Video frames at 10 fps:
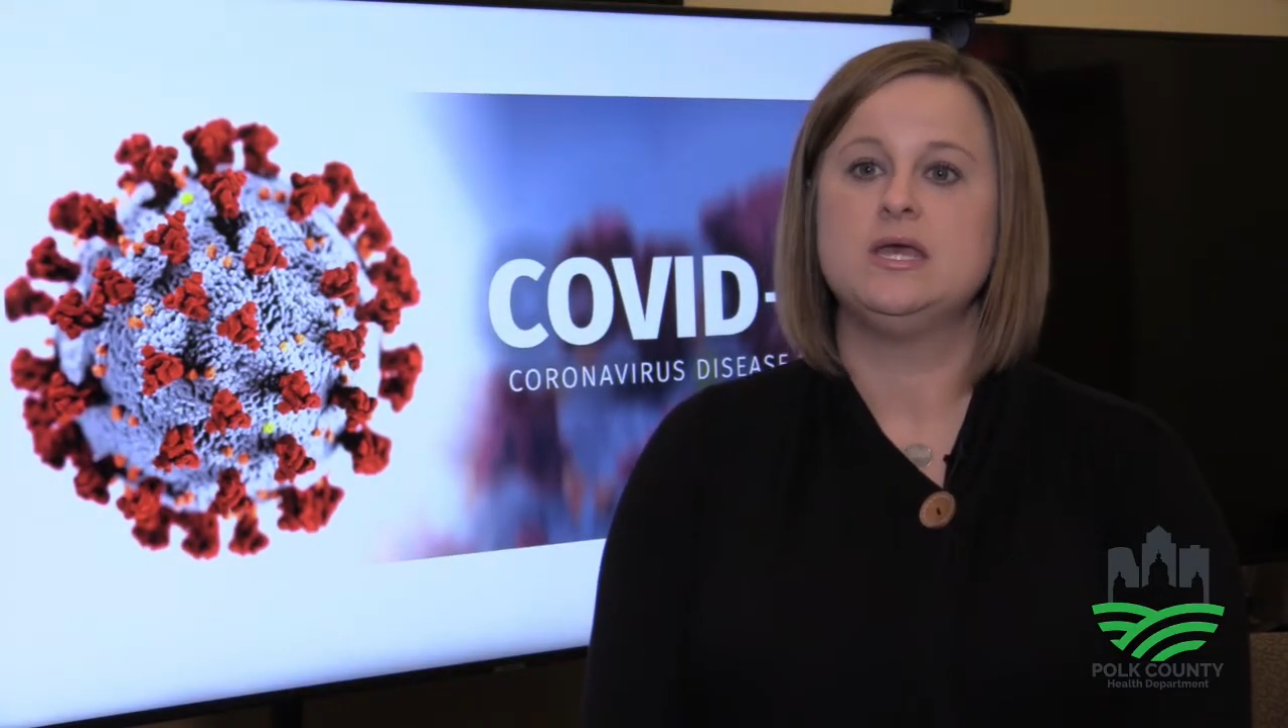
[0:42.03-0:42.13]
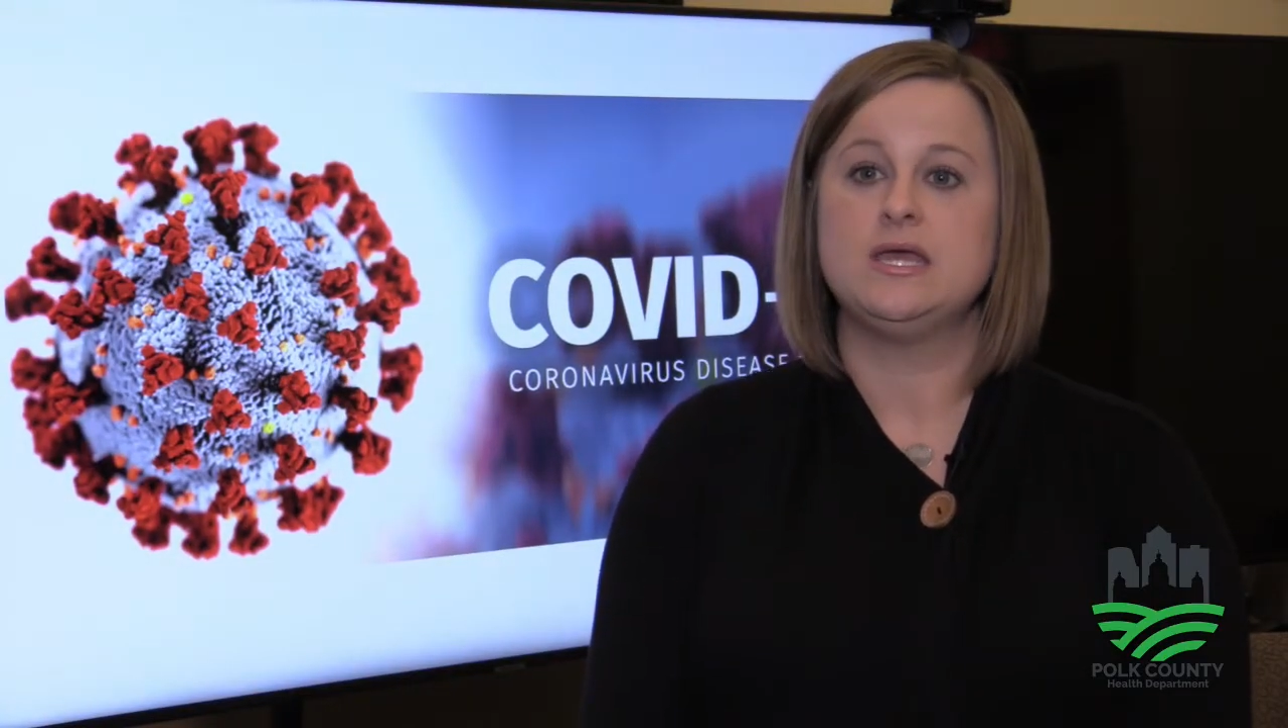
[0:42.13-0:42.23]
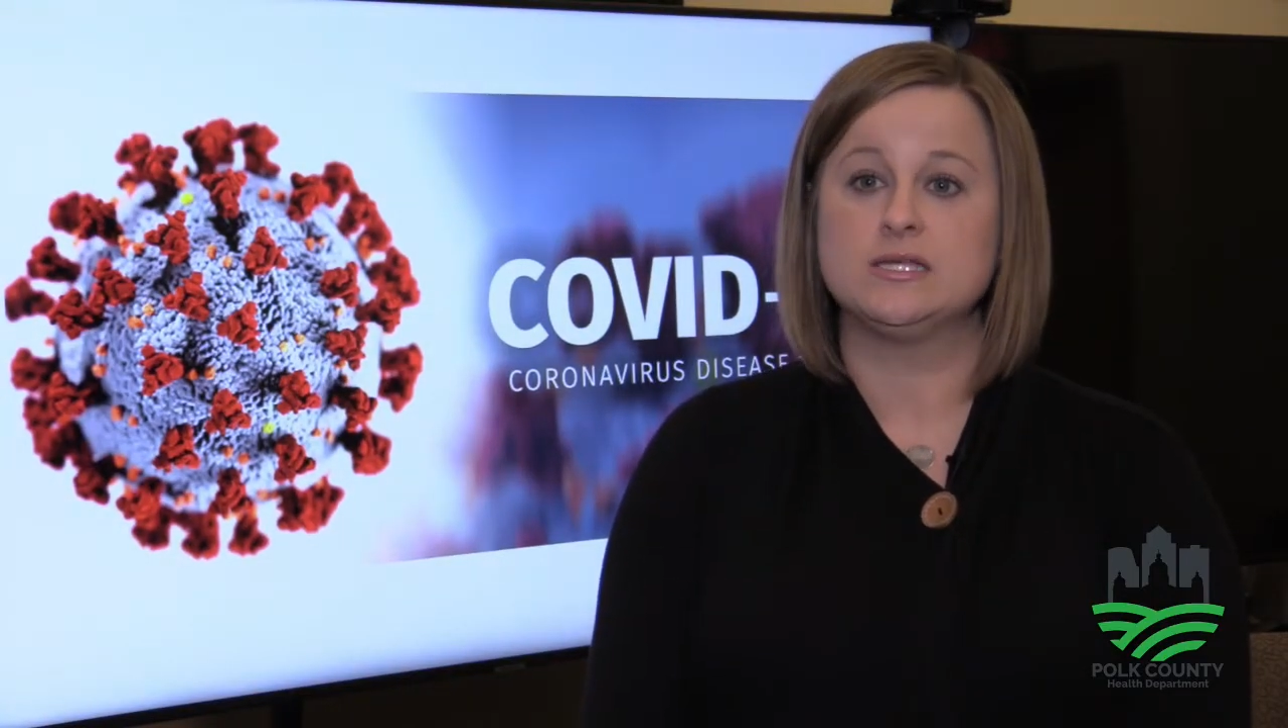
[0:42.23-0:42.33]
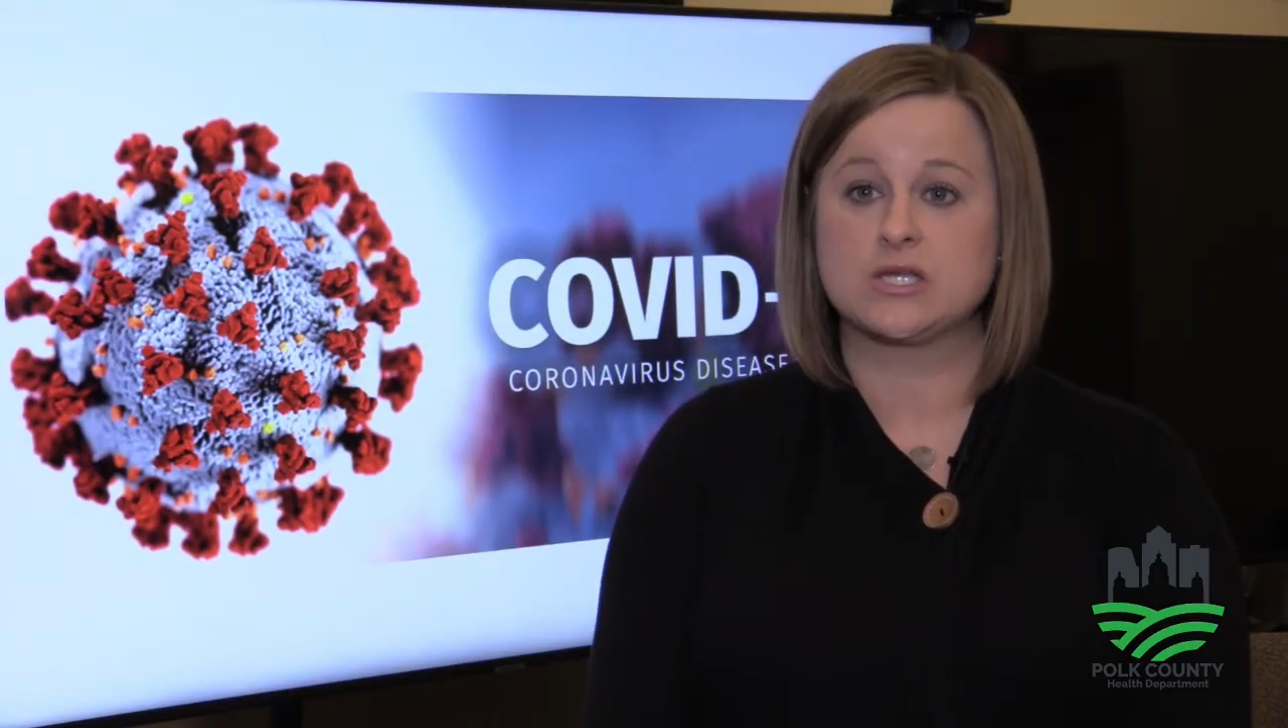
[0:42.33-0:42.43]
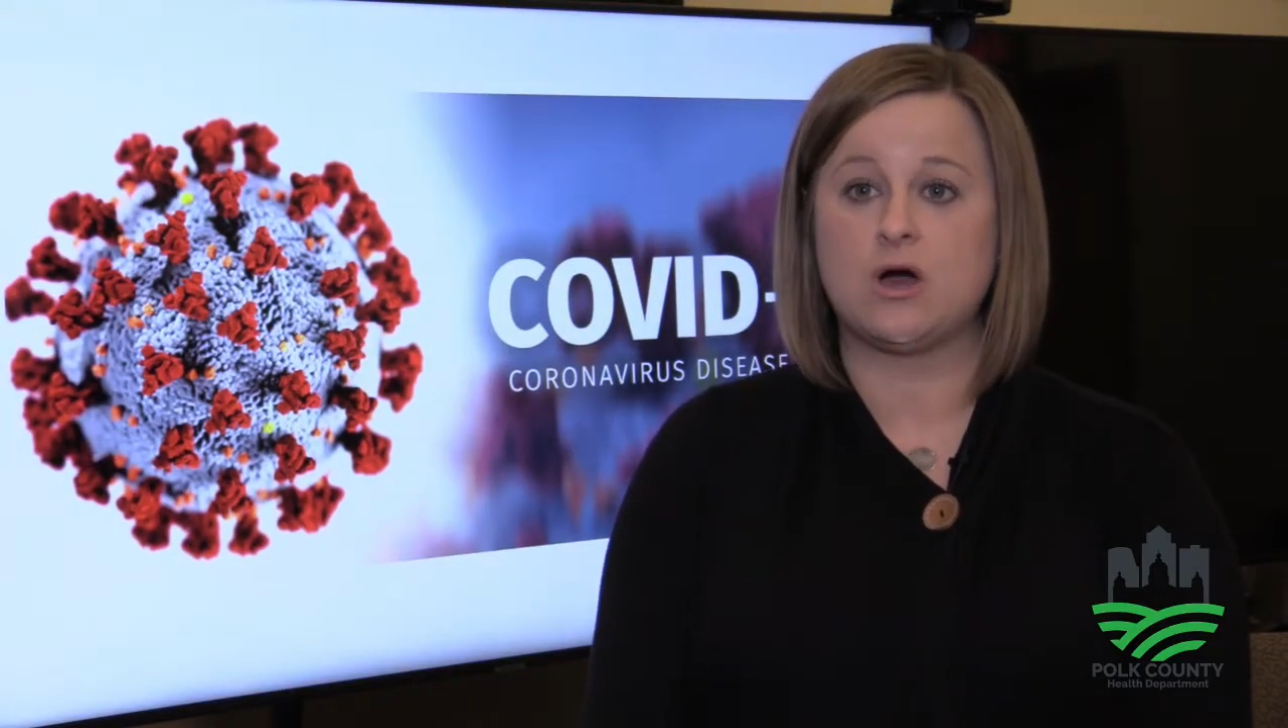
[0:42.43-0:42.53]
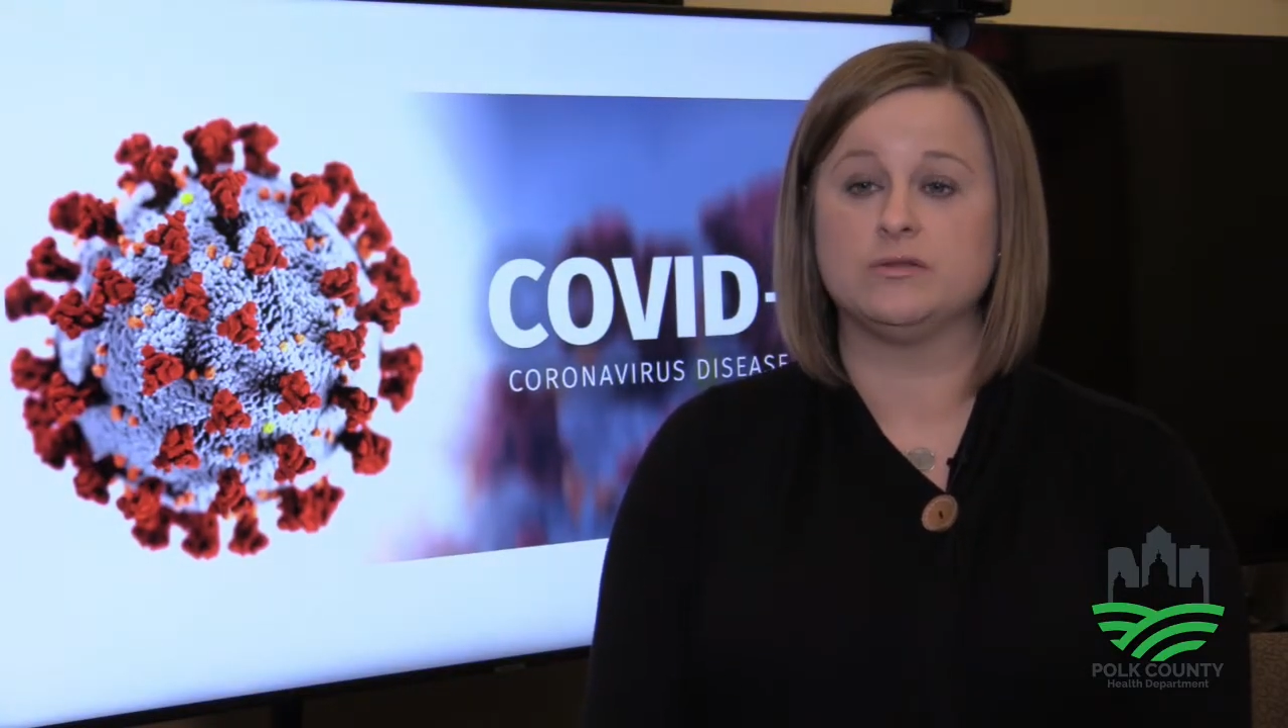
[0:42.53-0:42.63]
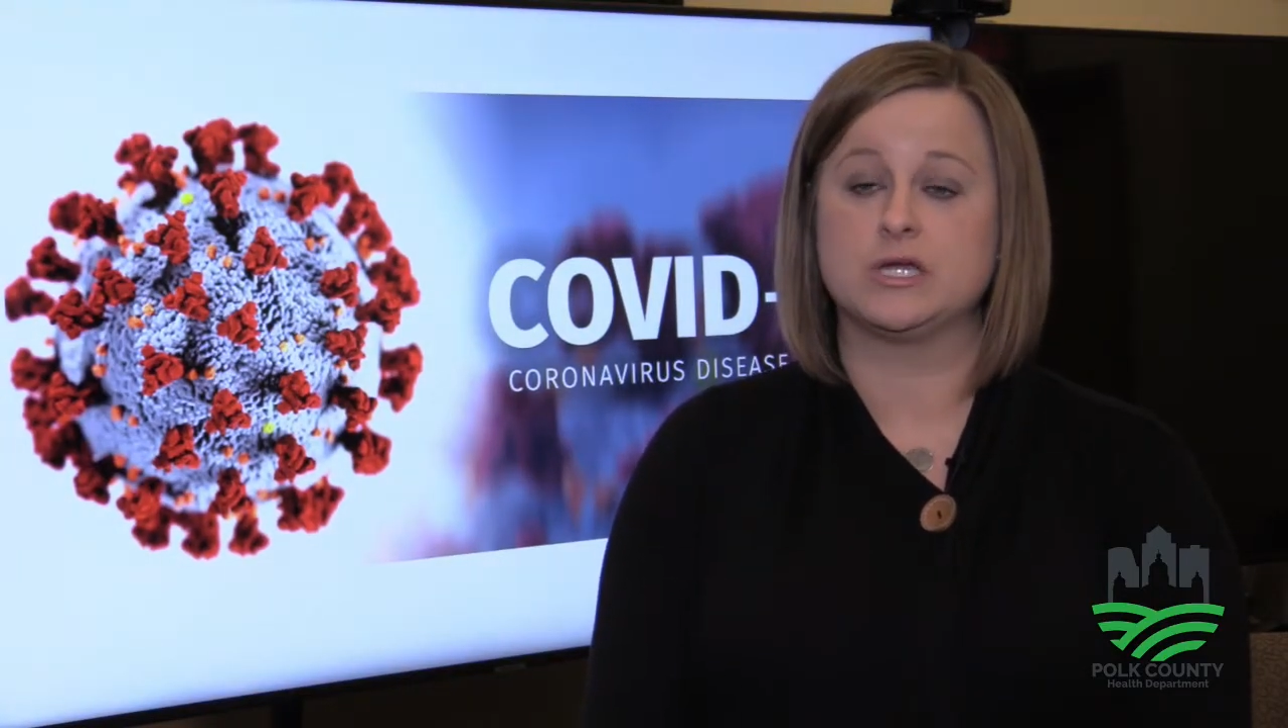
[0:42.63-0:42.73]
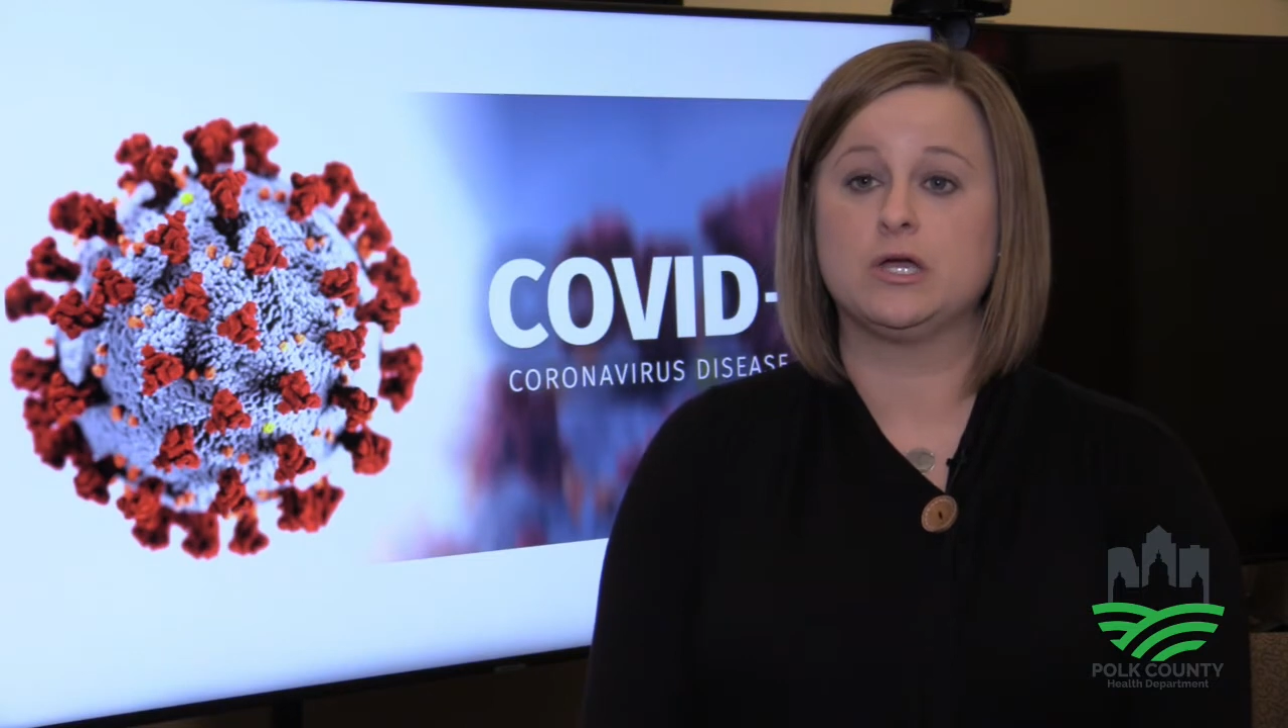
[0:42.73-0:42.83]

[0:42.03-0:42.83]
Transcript: is called a